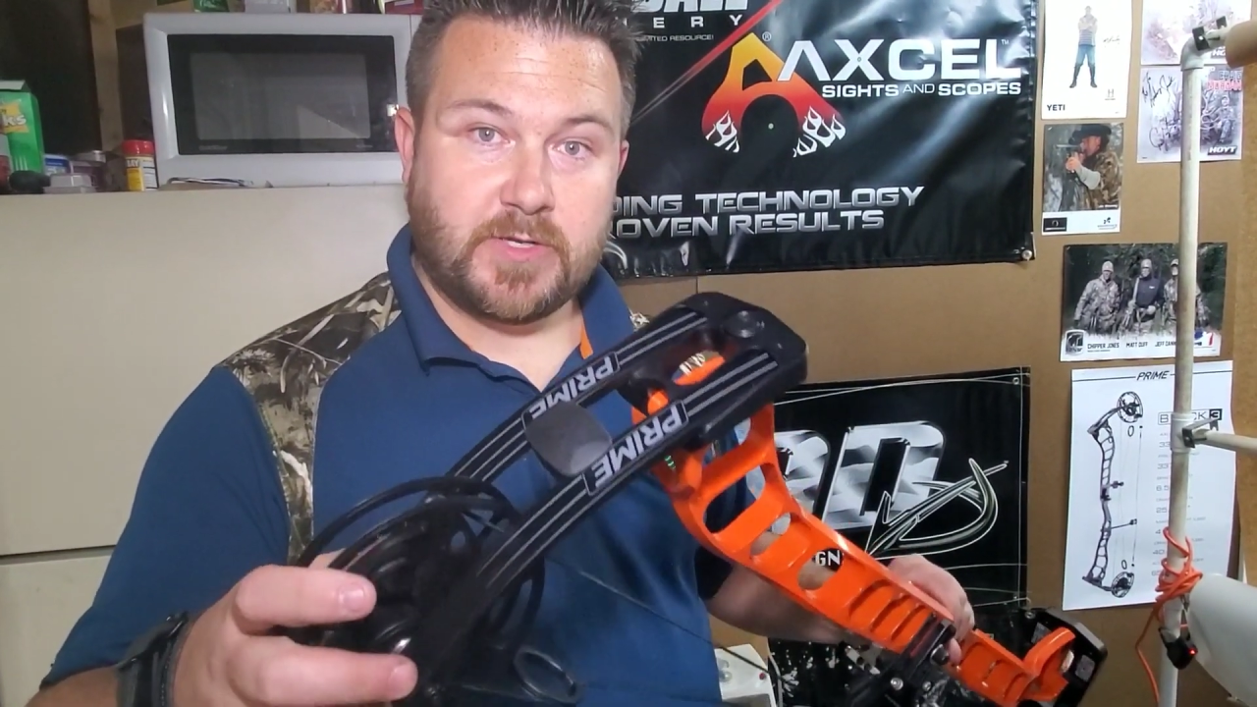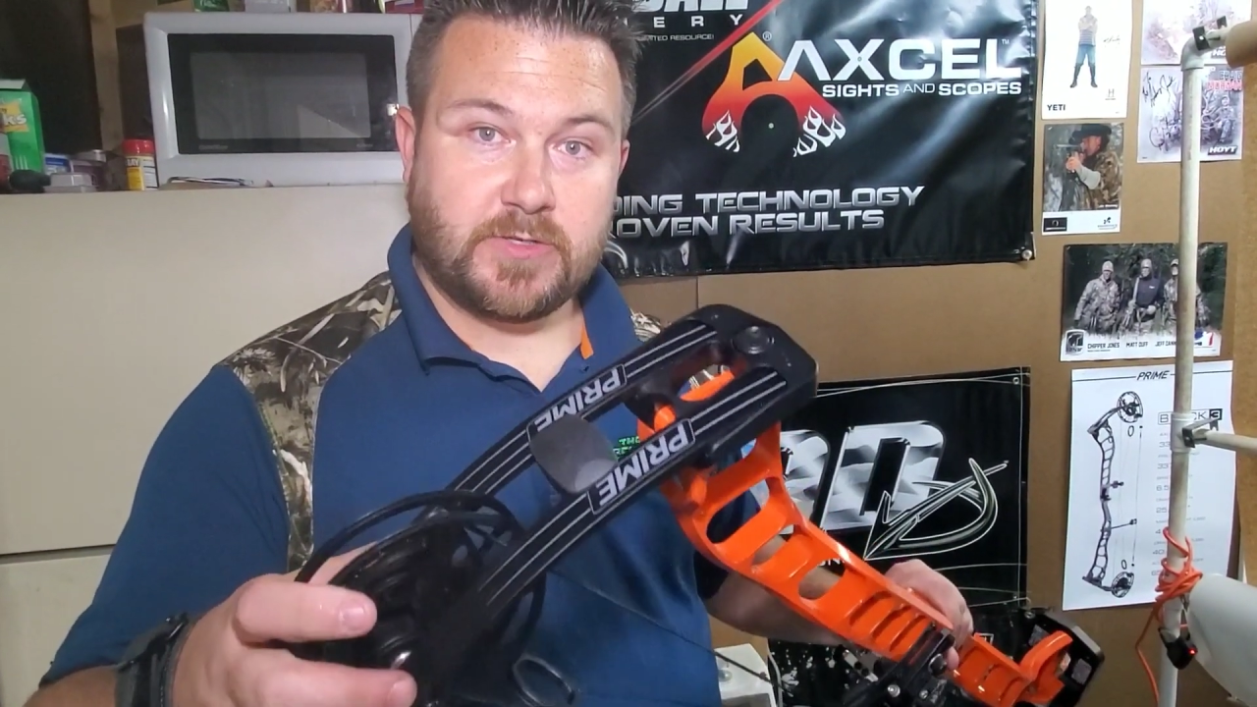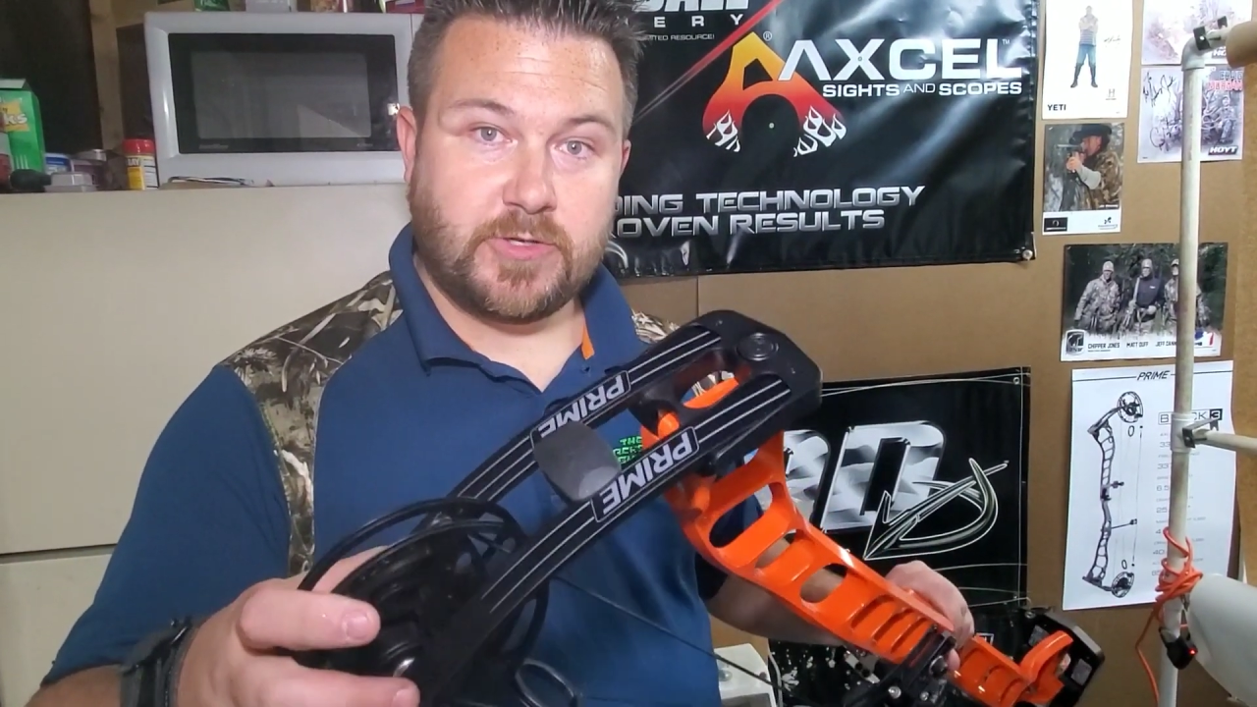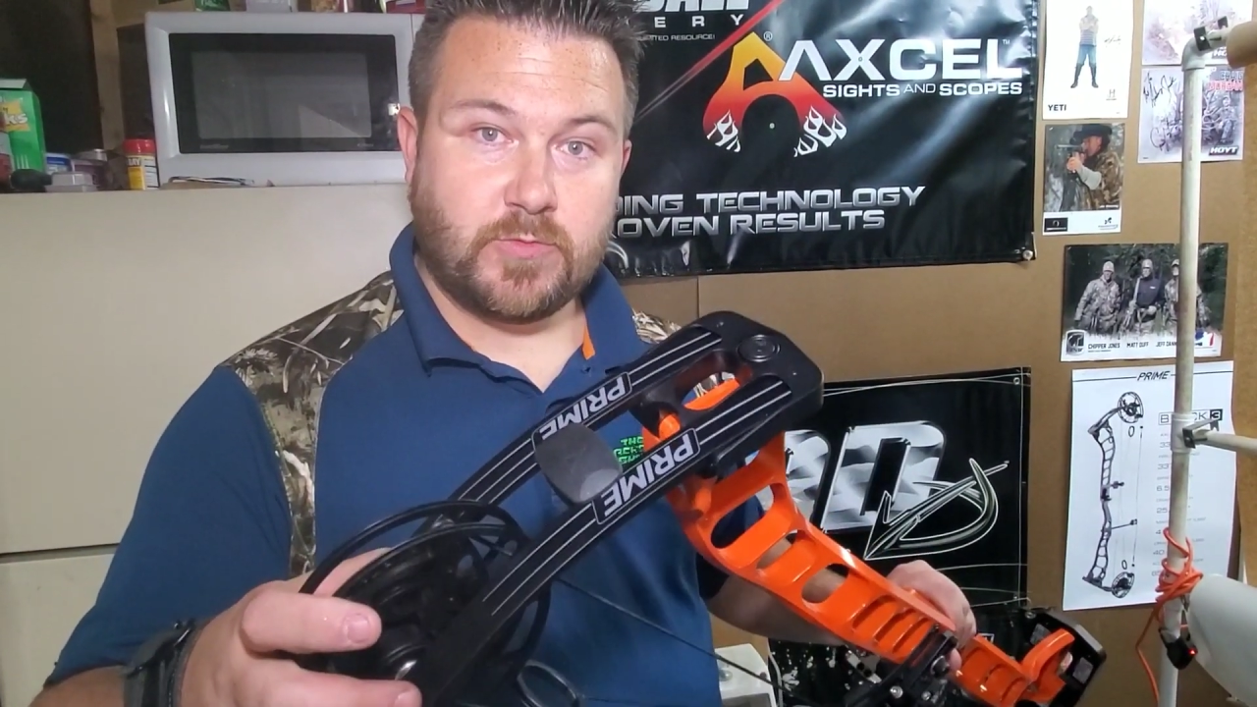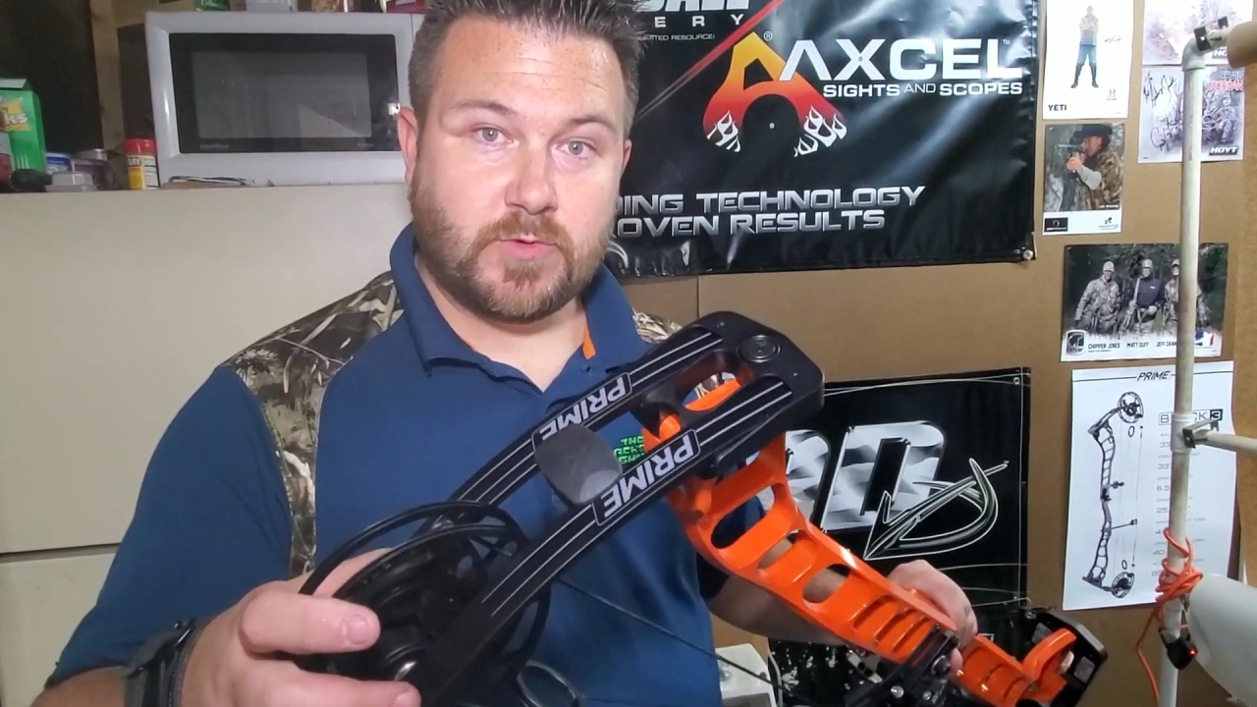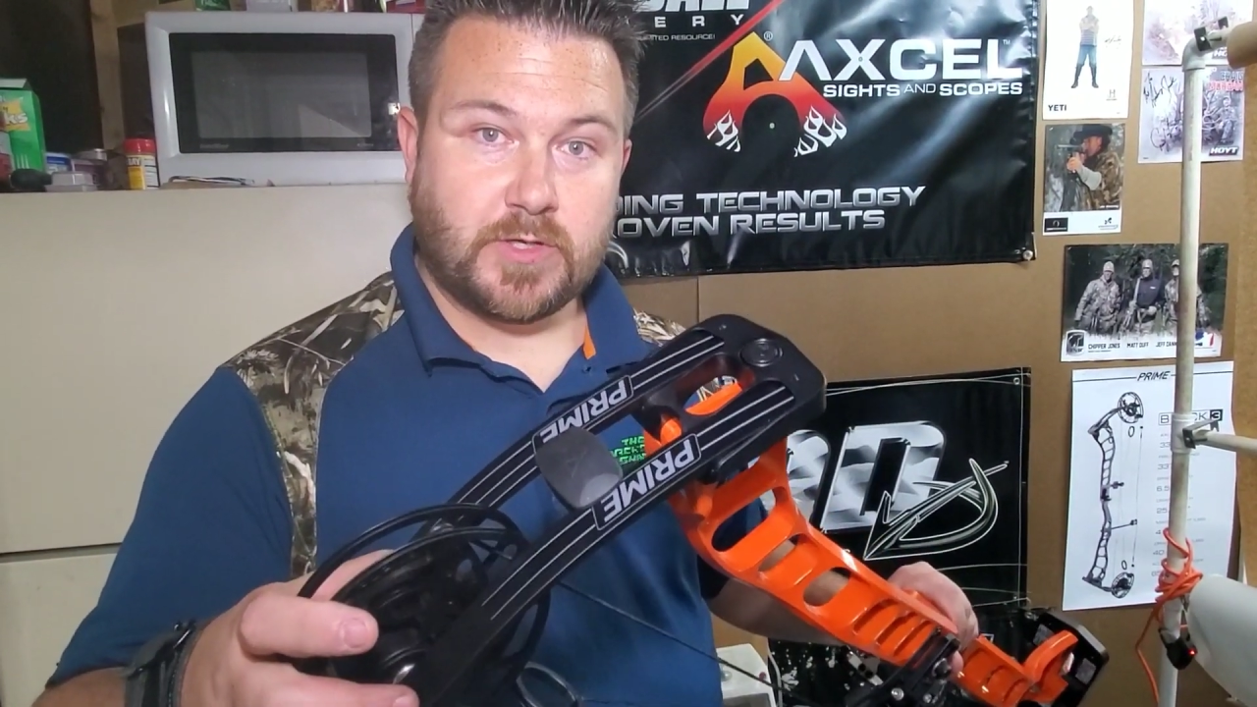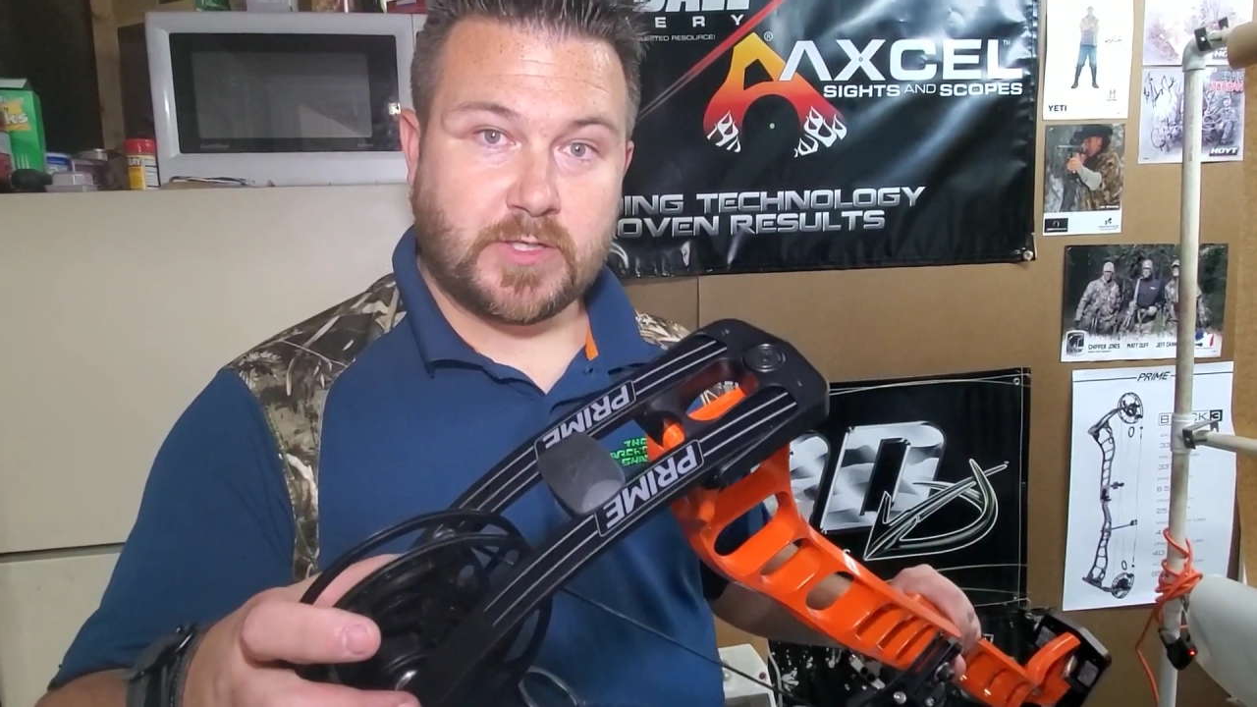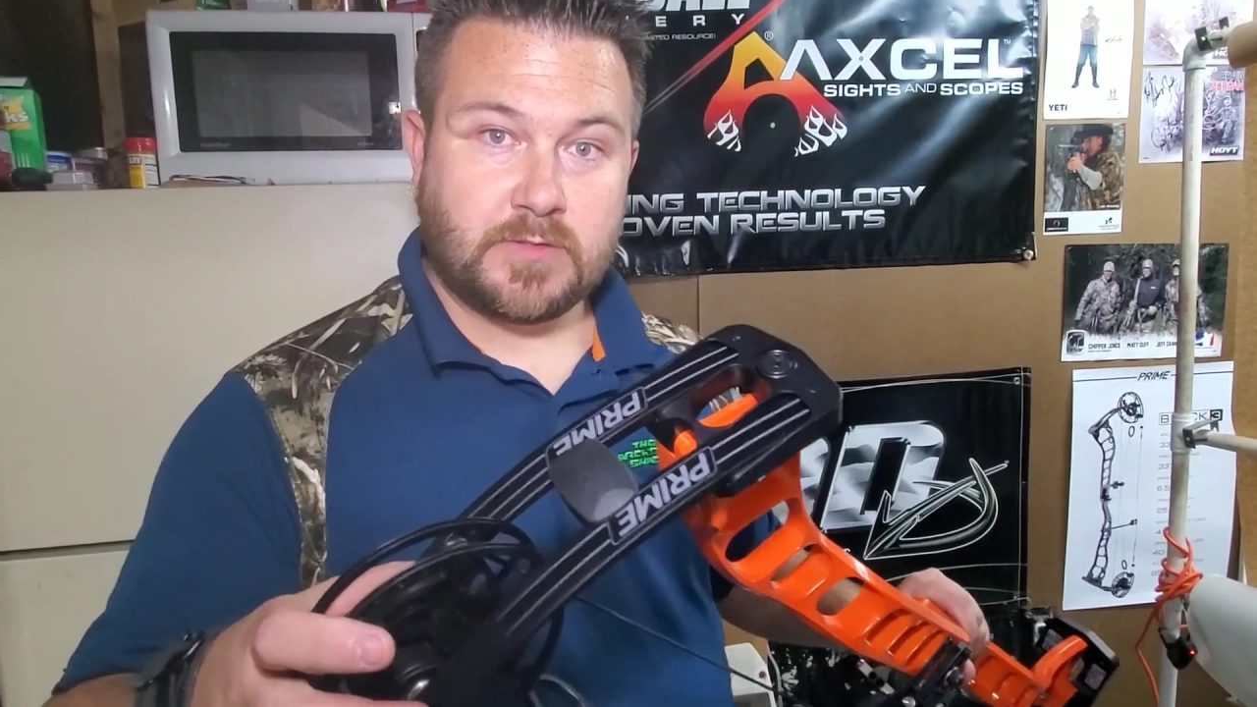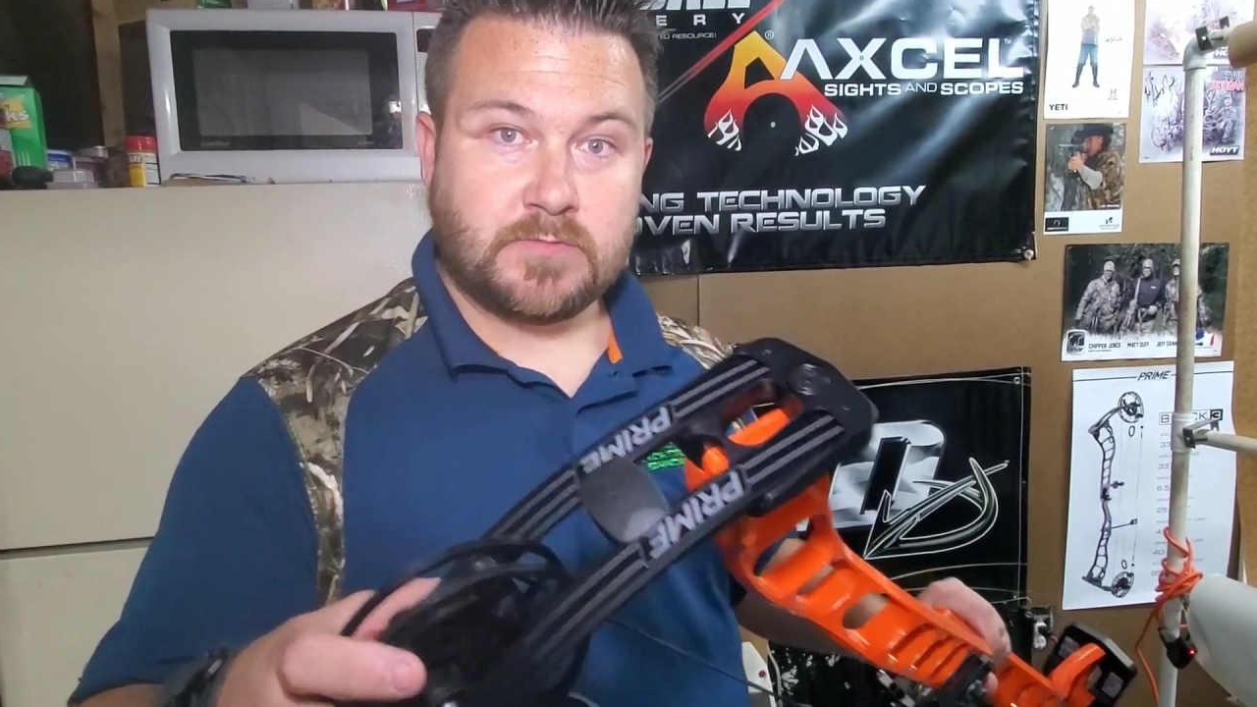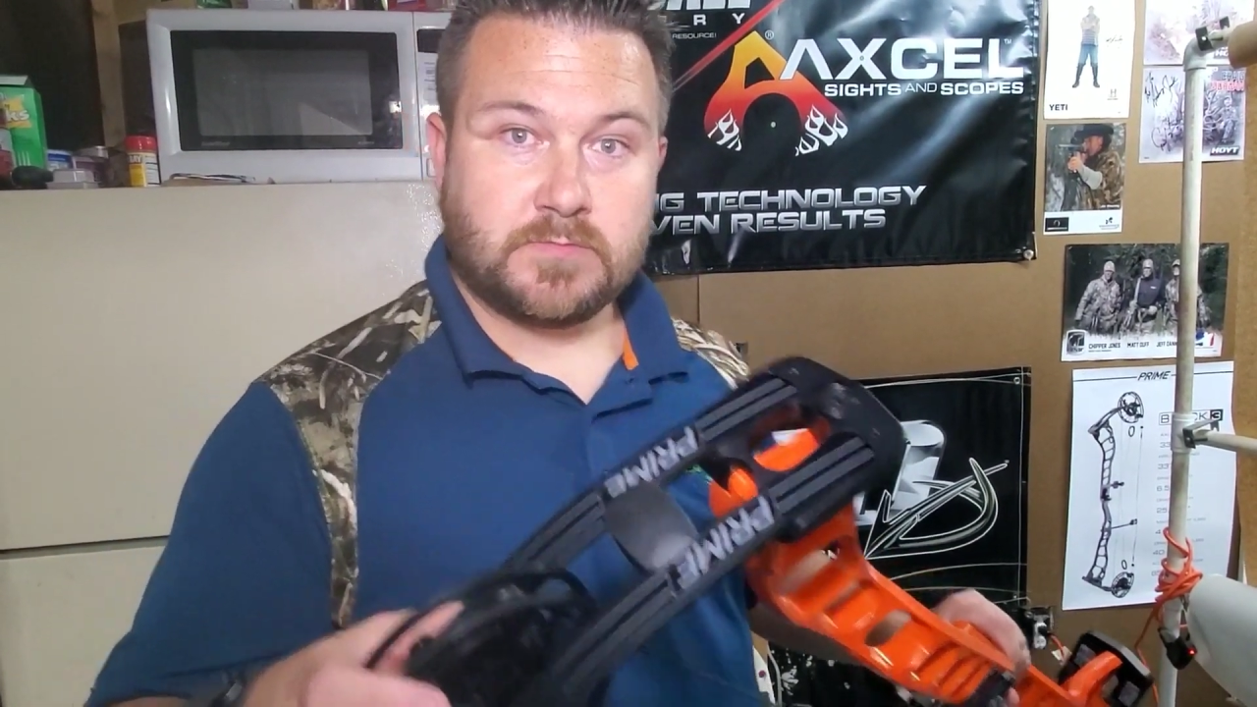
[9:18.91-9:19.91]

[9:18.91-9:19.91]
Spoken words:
to shoot one.